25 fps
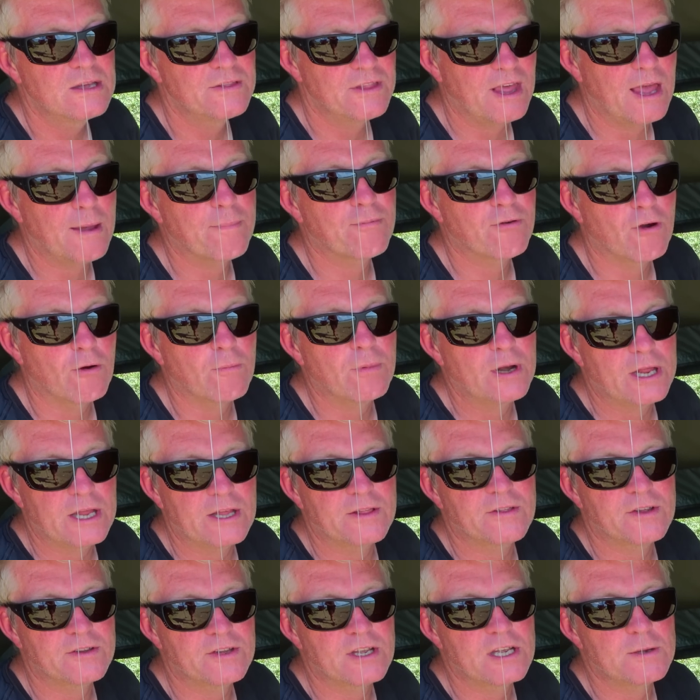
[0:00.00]
They're probably
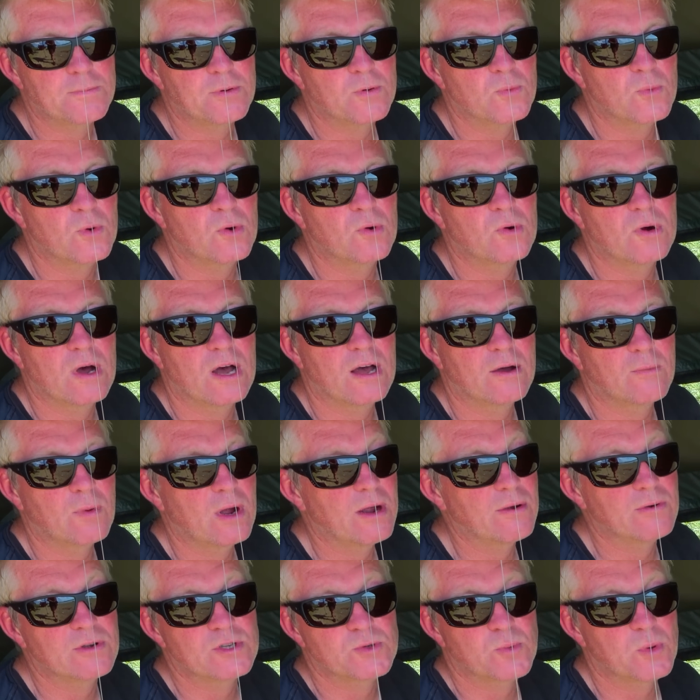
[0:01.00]
in the deeper water,
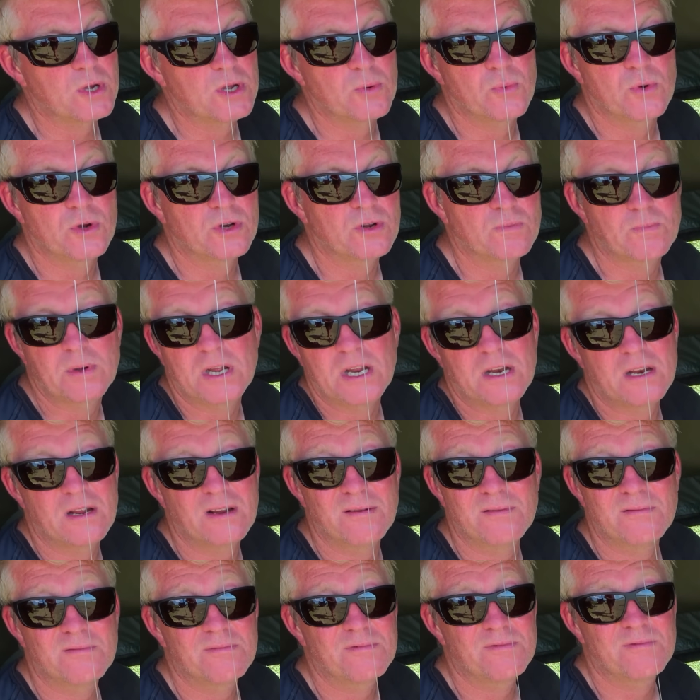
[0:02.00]
whereas we would have been
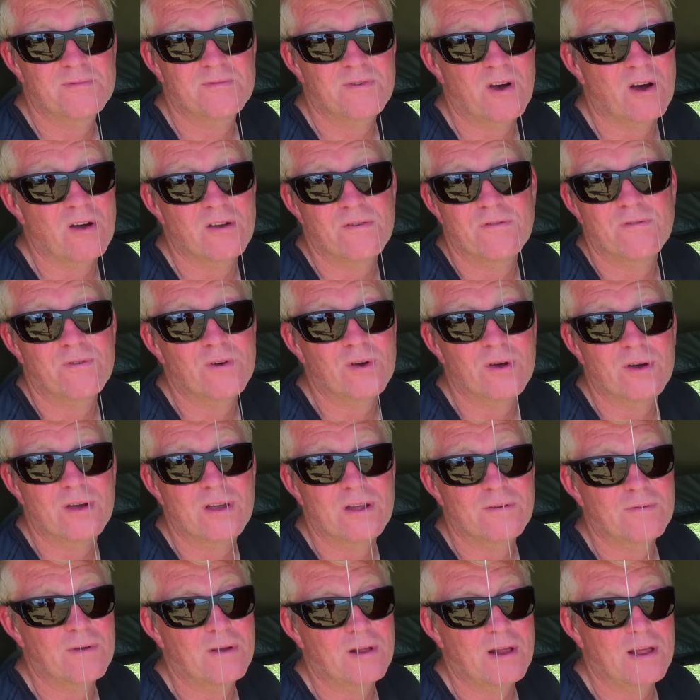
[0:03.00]
in five foot.
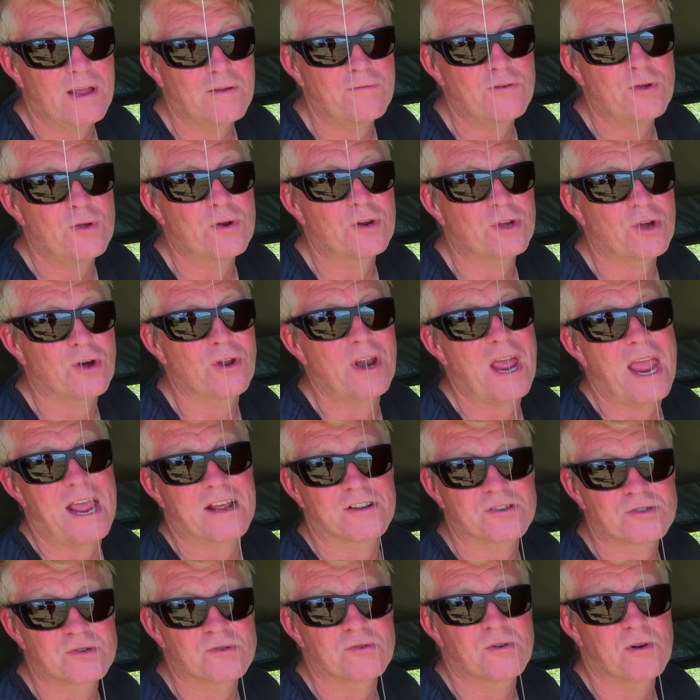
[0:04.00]
If, if you'd have gone
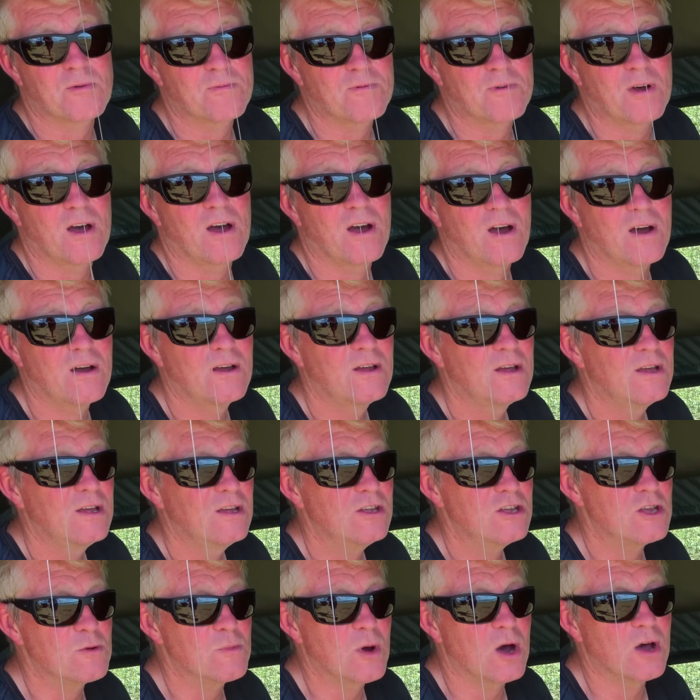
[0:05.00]
extra far,
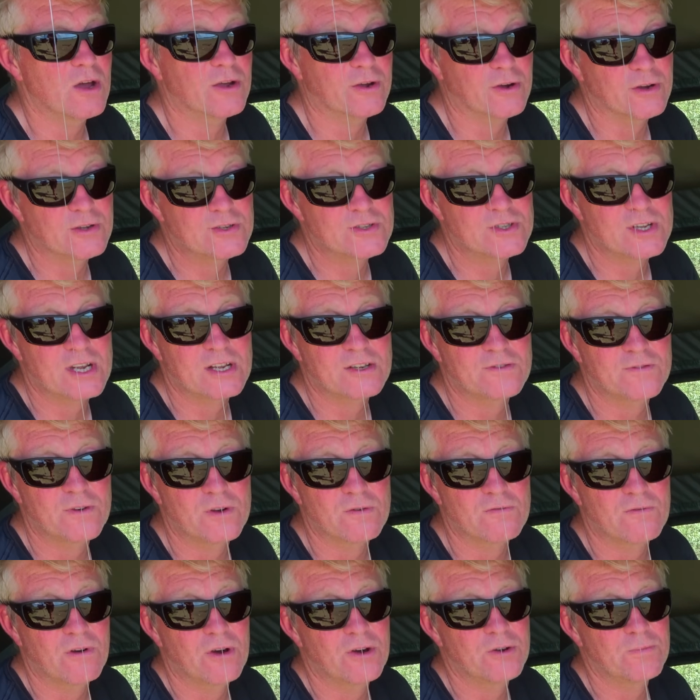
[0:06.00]
you might have got a six
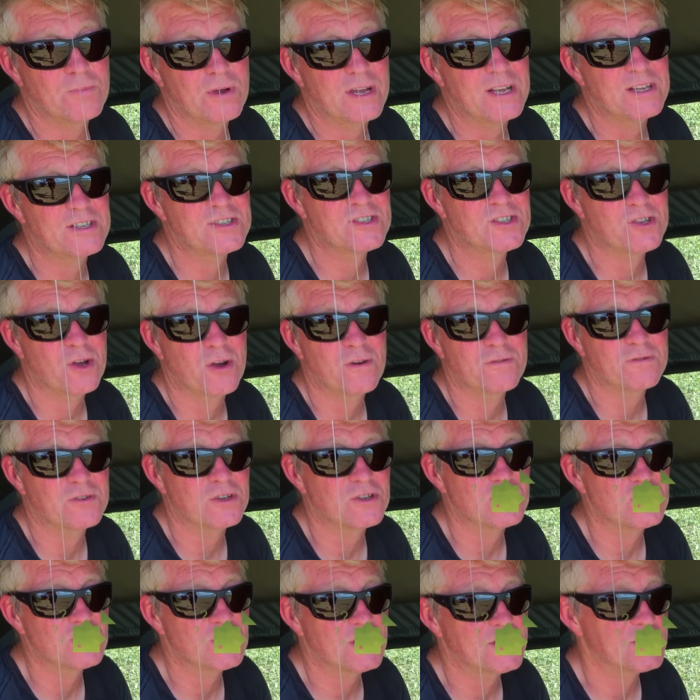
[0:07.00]
foot rod, but it's soft
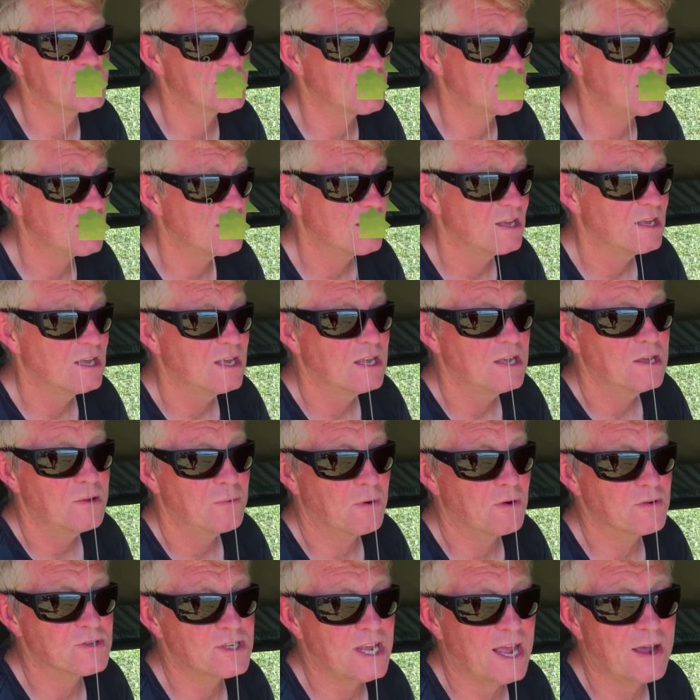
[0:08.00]
and
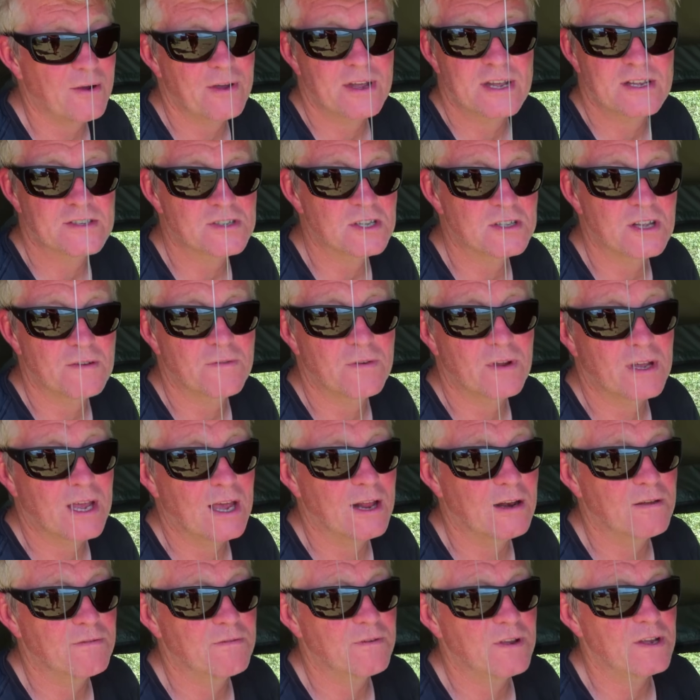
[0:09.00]
whereas out here is a different
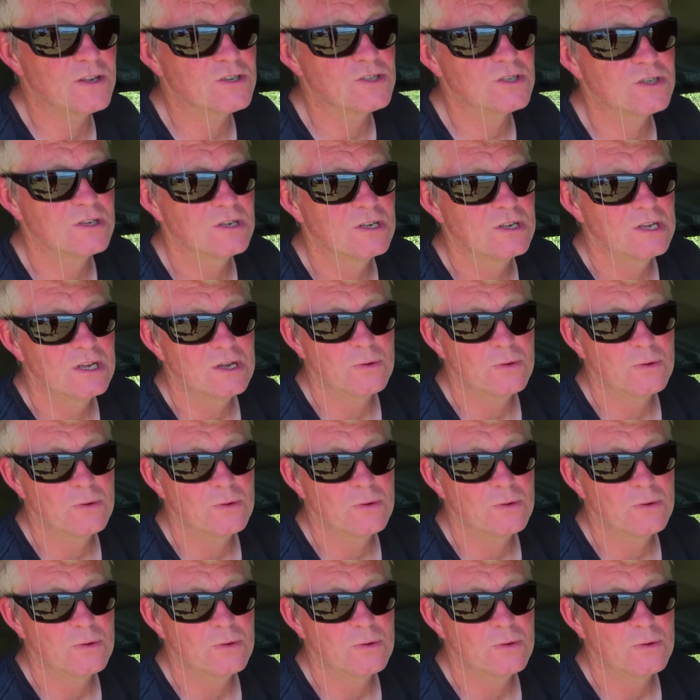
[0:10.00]
kettle of fish.